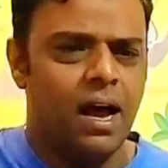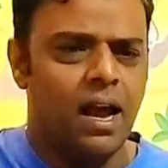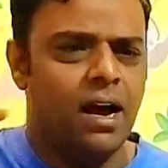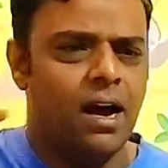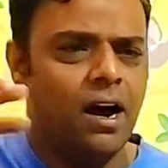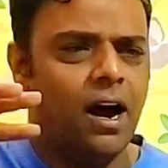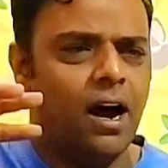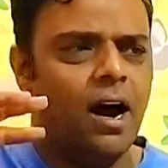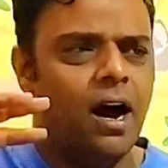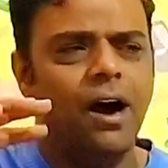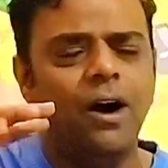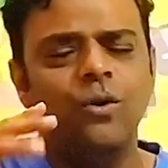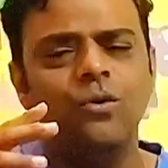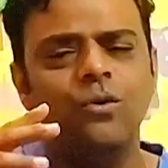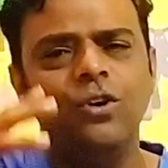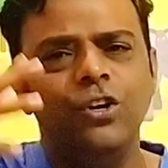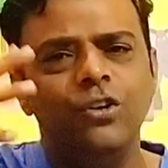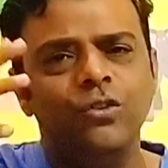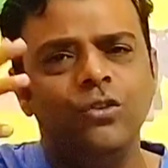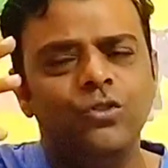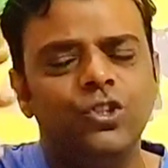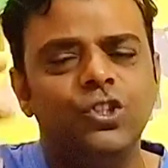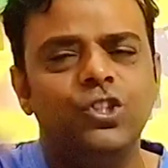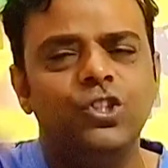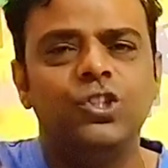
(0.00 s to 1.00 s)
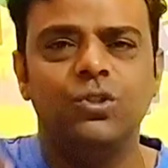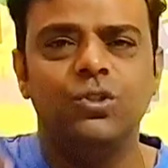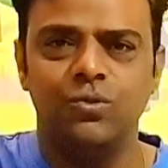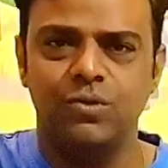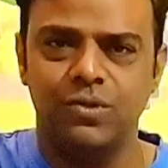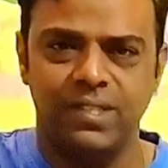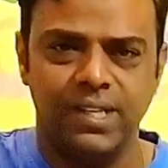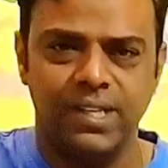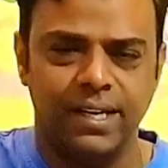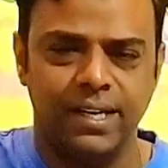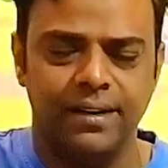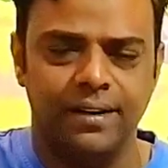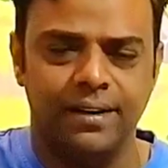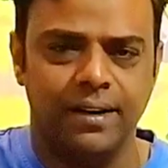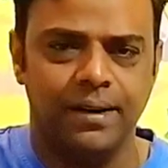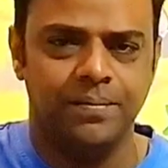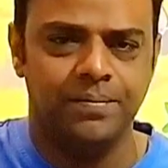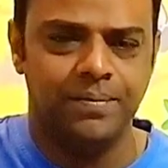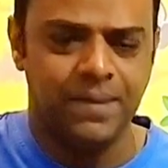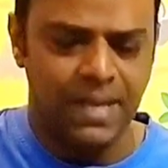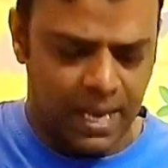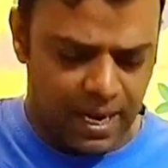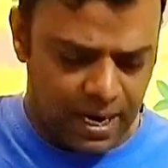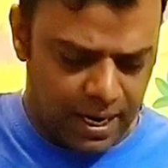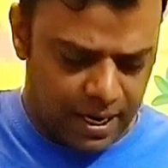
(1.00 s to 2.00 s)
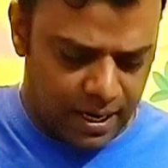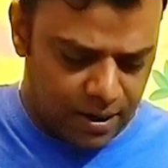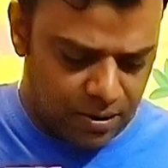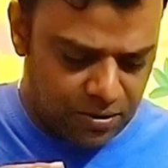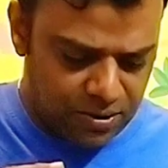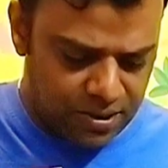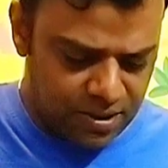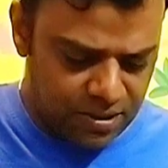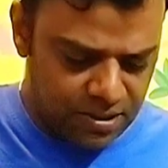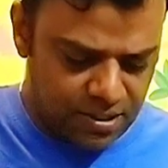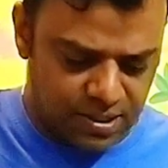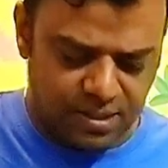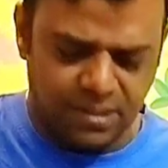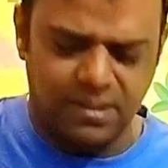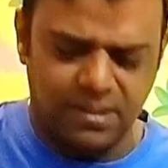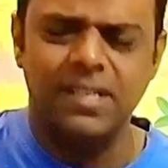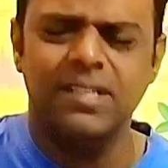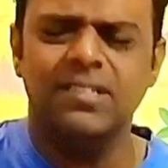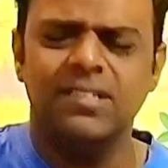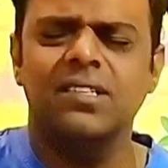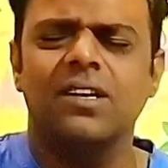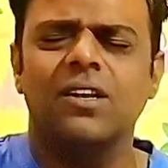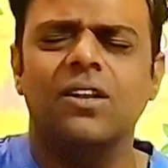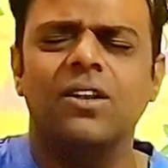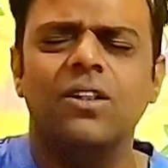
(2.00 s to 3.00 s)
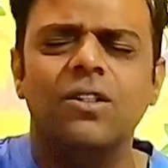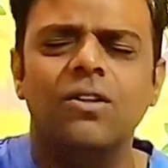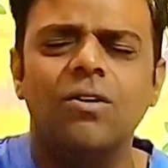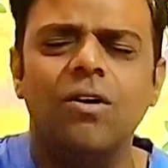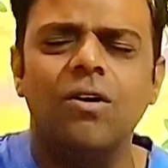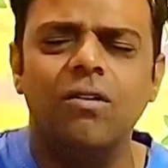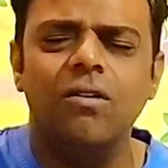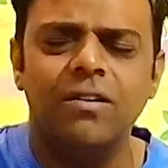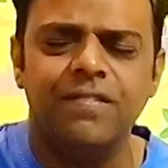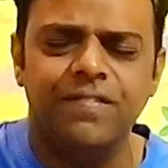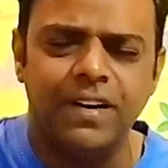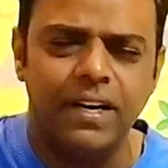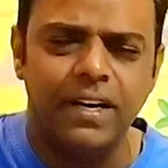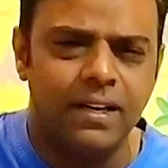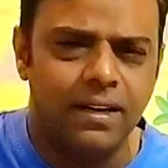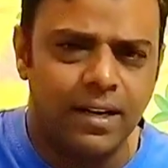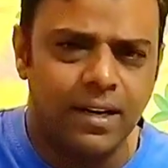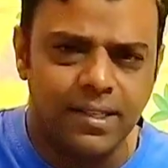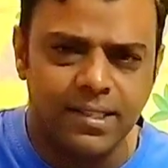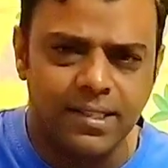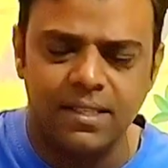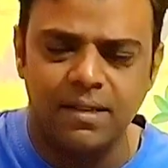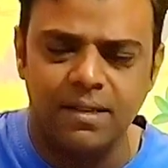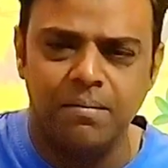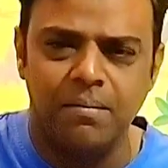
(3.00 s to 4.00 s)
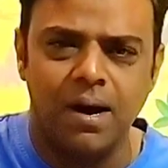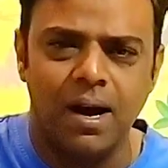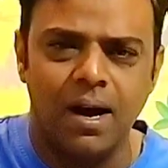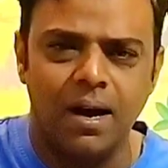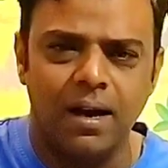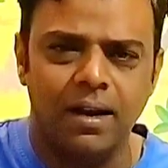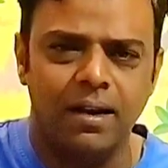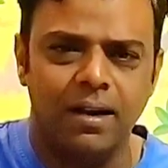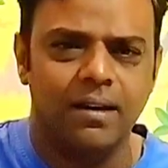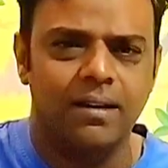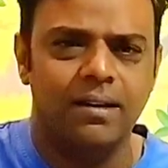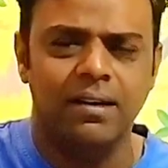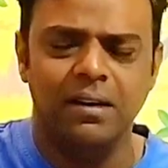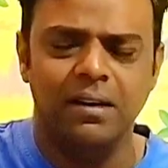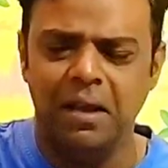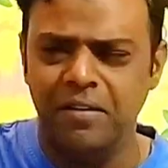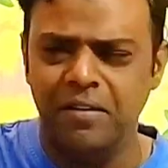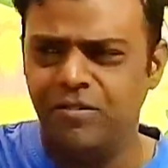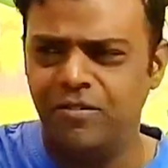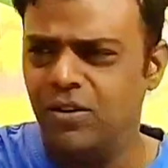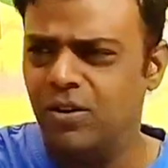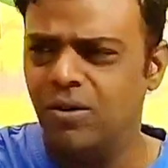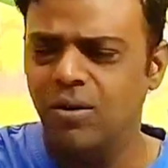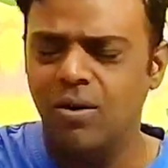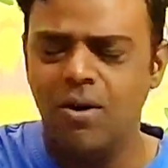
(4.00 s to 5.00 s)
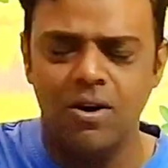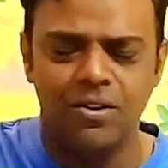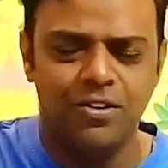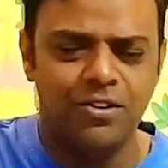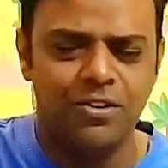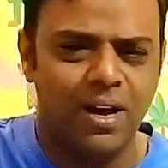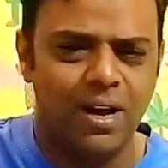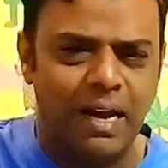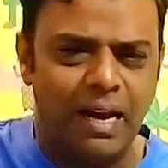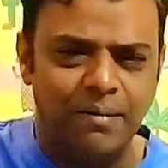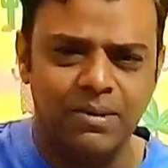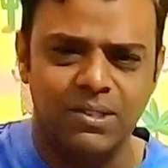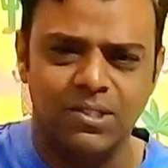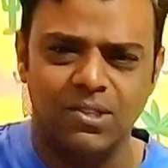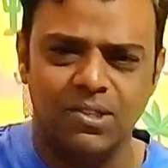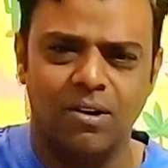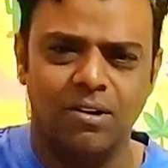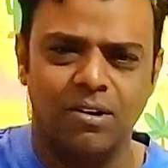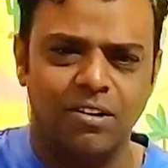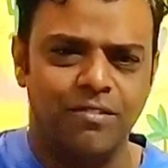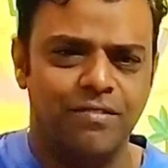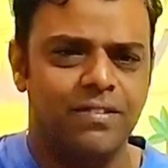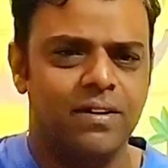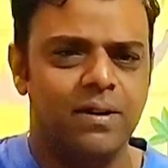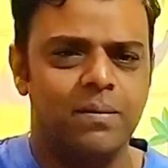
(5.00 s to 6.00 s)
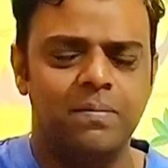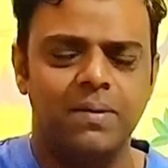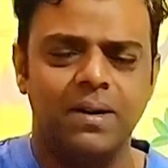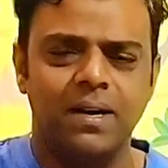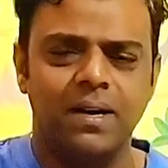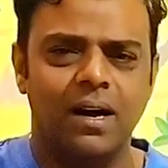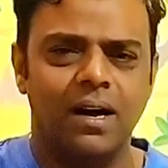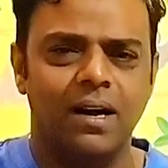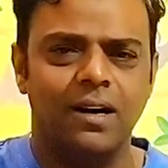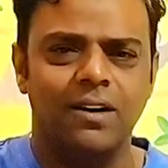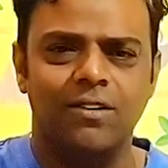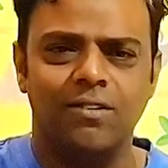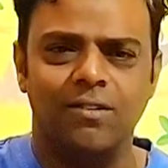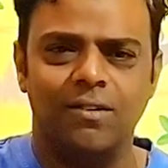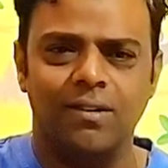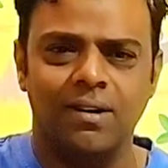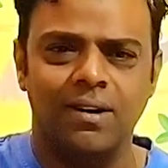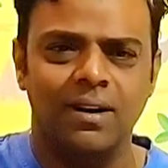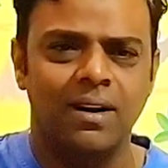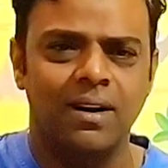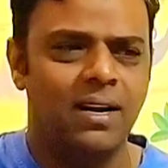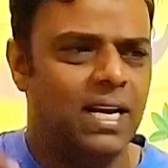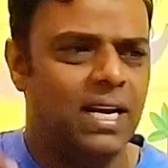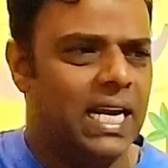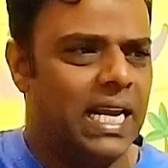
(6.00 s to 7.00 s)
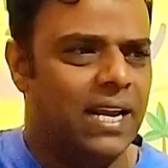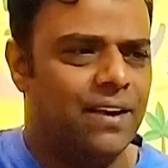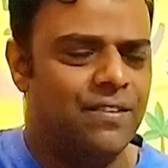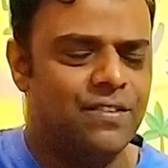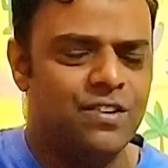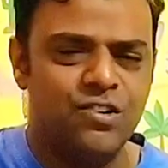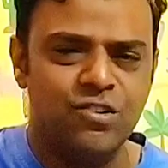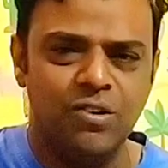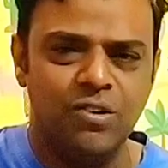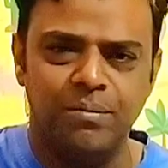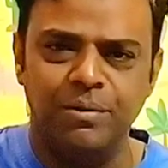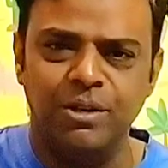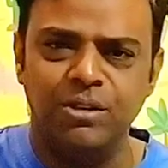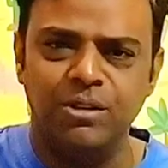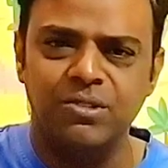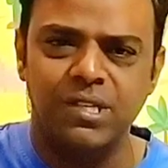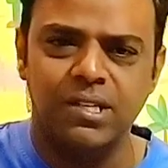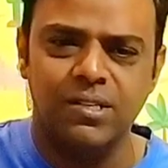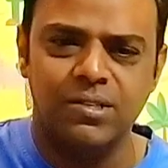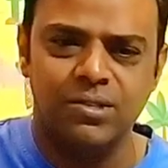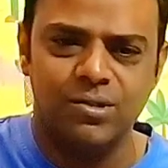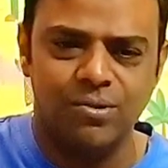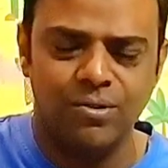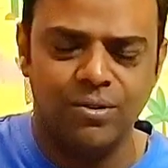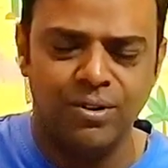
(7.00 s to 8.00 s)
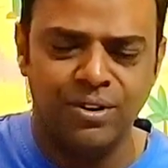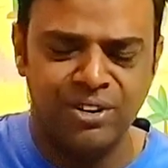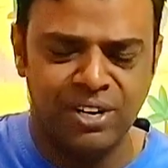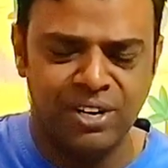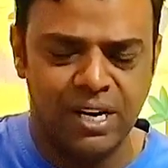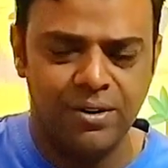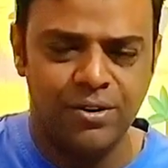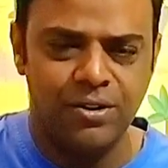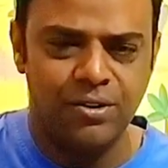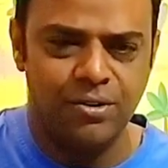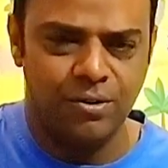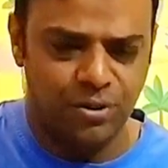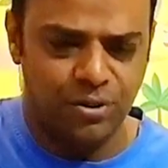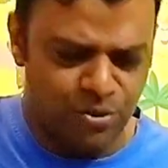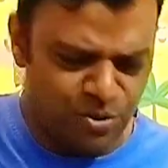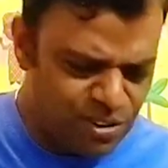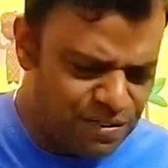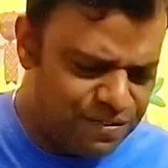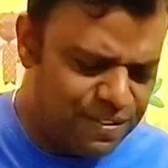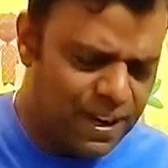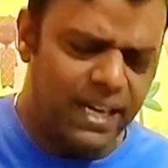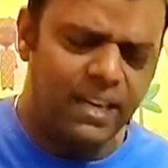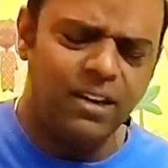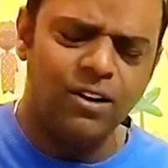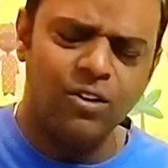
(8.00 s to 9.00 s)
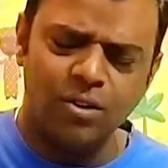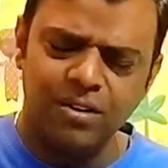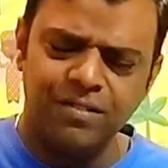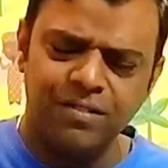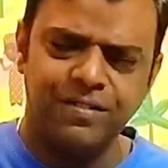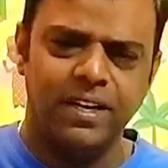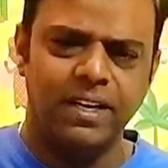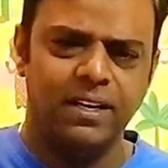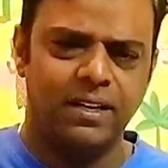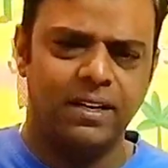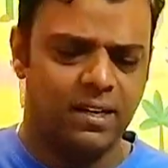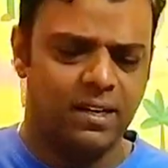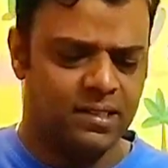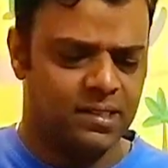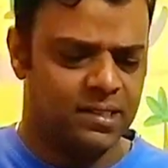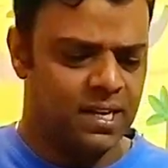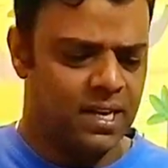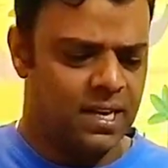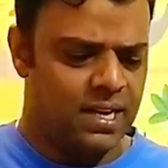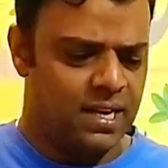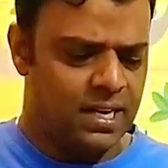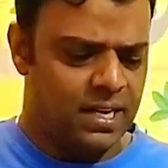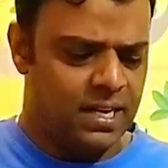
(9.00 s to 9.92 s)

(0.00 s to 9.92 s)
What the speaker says: Now how do you choose a guitar? Now there's a lot of guitars in the market. If you go onto Amazon or Flipkart or even to a music store near you, you will find a lot of guitars.